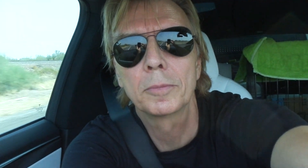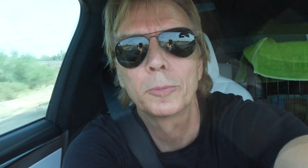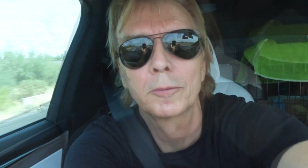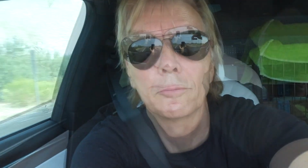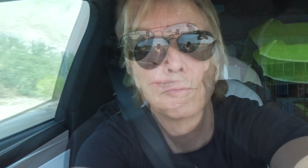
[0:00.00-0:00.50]

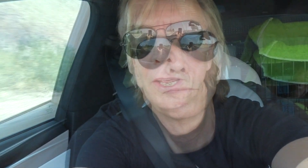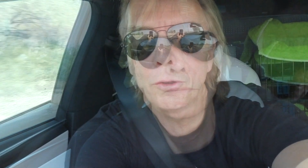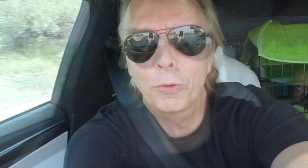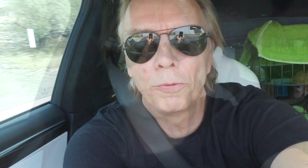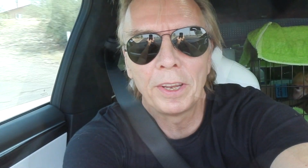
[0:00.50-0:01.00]
We're coming
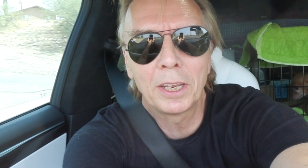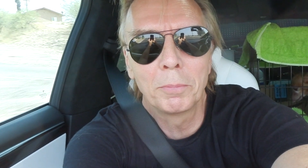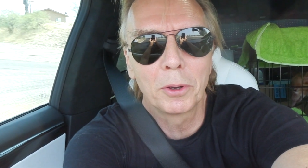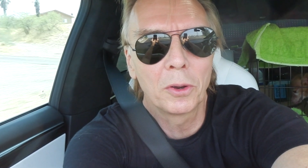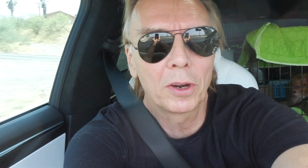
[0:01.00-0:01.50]
into
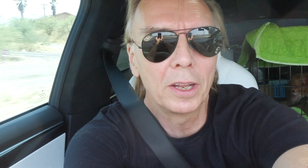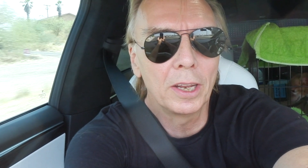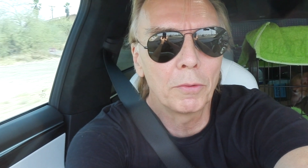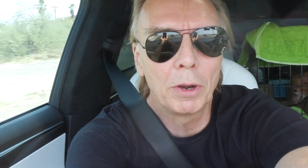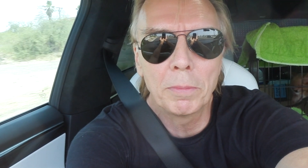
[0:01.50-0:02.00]
Wickenburg, and
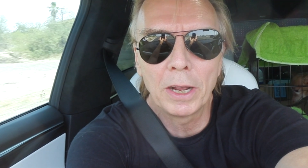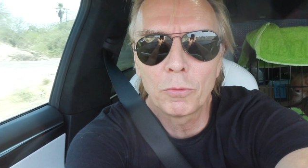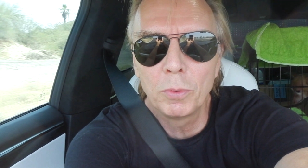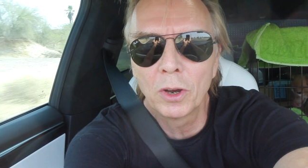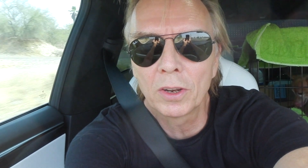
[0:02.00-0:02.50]
that
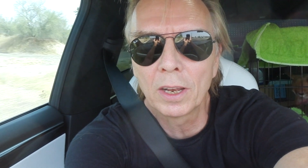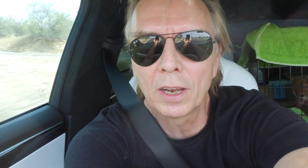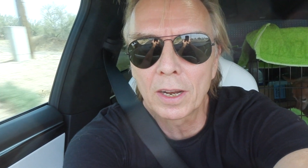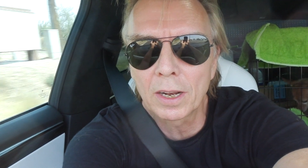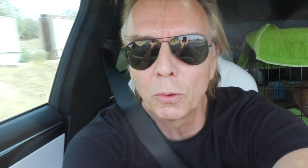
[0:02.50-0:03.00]
reminds me on a
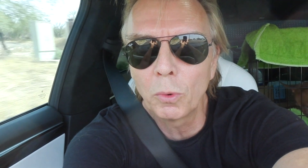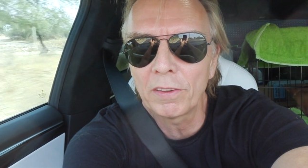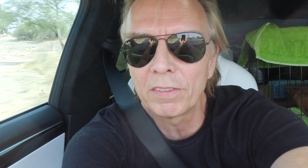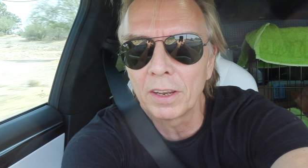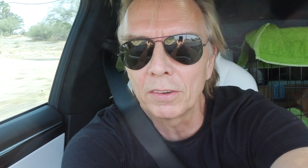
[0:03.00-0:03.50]
little
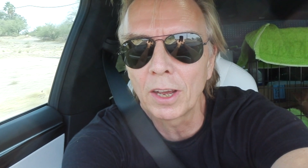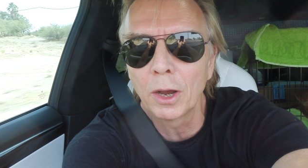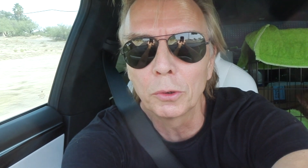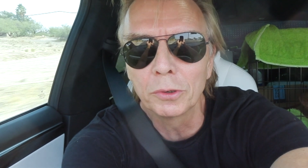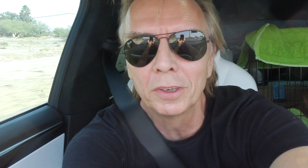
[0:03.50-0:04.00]
western
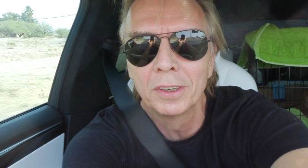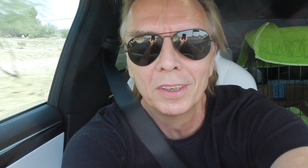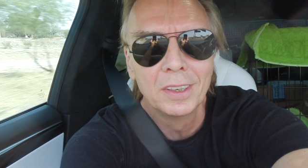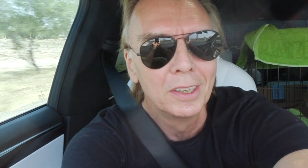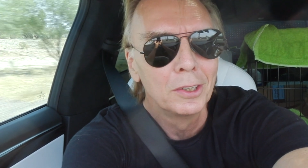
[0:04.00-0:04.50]
town.
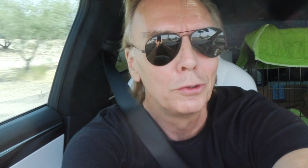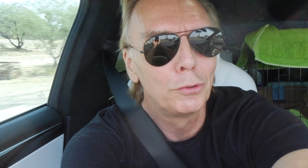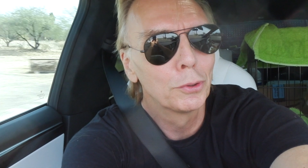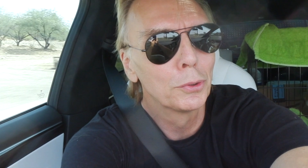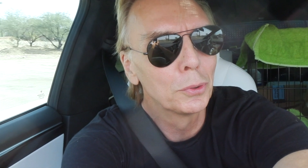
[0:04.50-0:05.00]

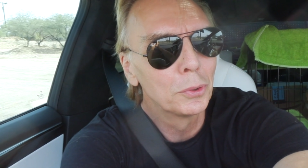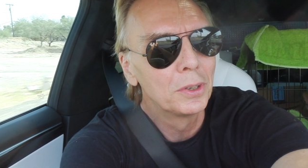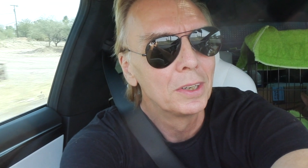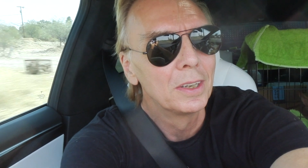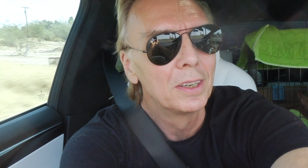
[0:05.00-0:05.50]
So
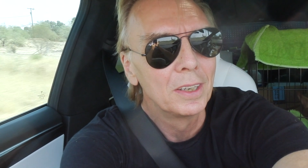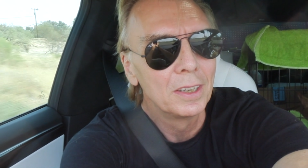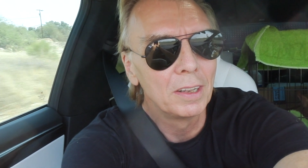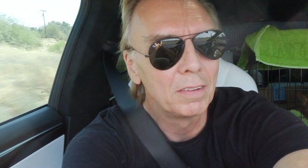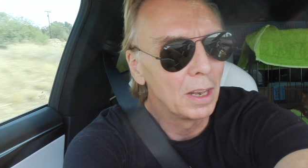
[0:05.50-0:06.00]

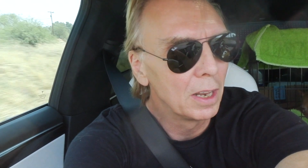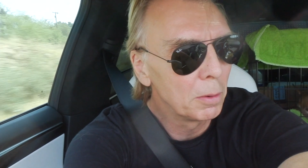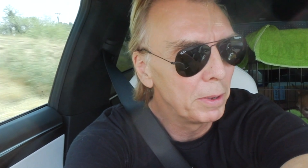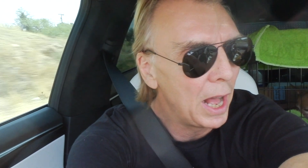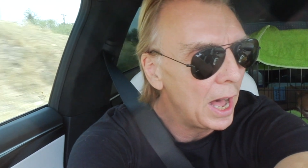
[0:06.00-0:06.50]
it's a
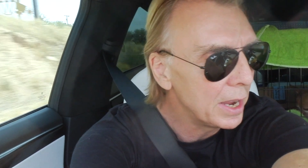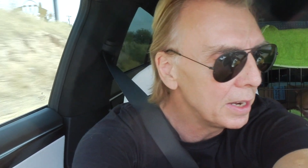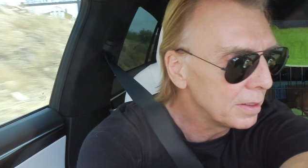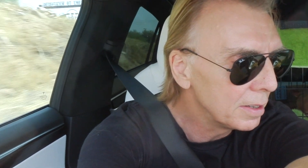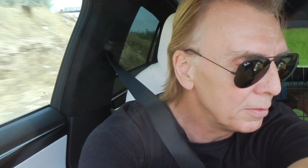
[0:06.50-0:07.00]
little bit
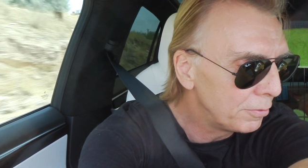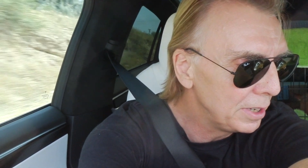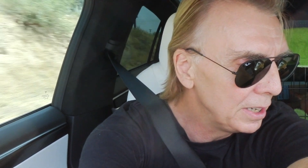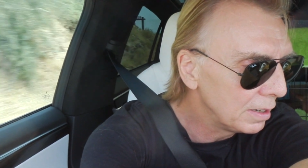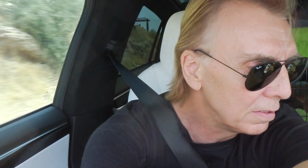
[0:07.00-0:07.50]
higher than
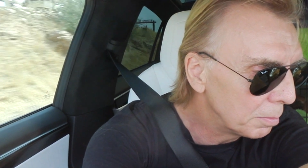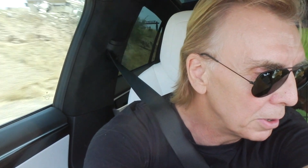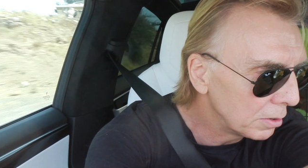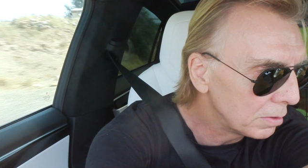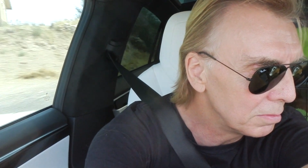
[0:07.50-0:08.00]
Phoenix,
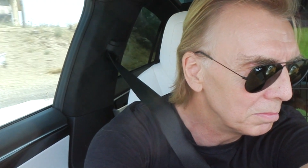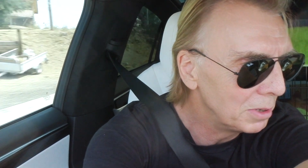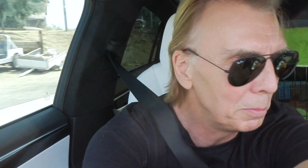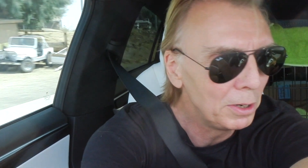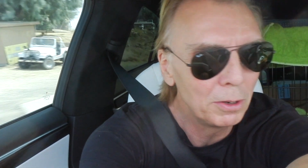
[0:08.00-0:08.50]
about
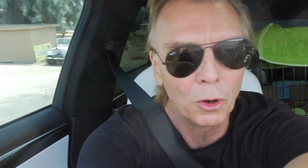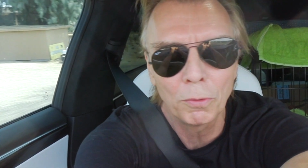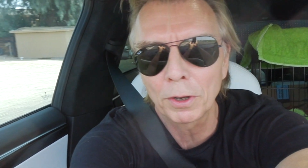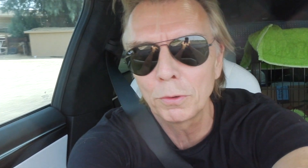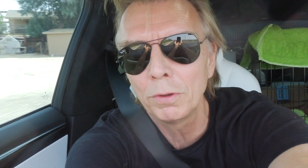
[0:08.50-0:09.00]
maybe
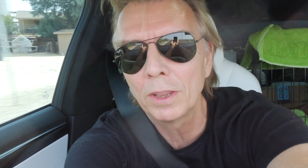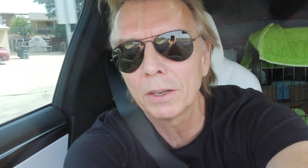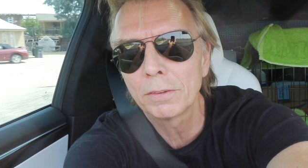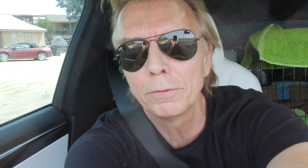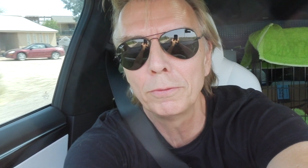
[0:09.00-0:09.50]
over
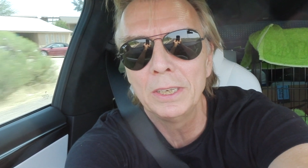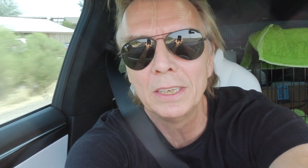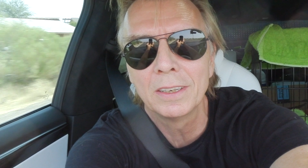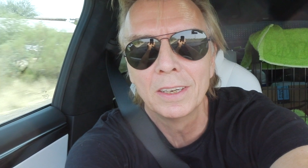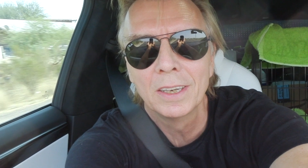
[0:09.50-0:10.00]
2,000
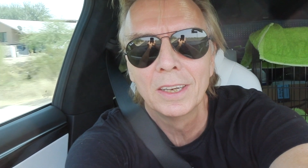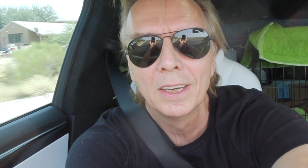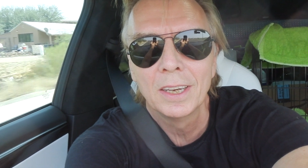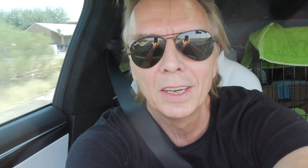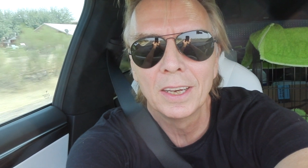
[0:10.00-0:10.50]
feet.
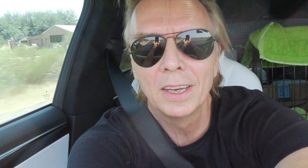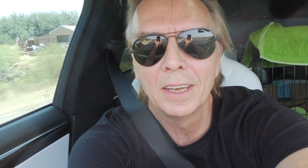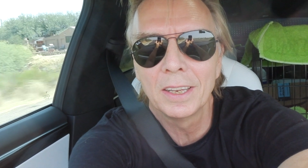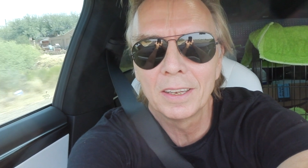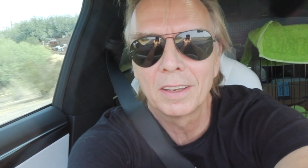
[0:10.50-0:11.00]

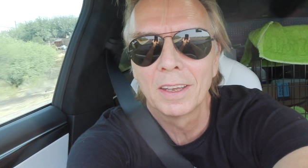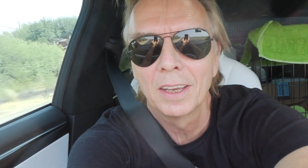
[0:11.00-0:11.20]
And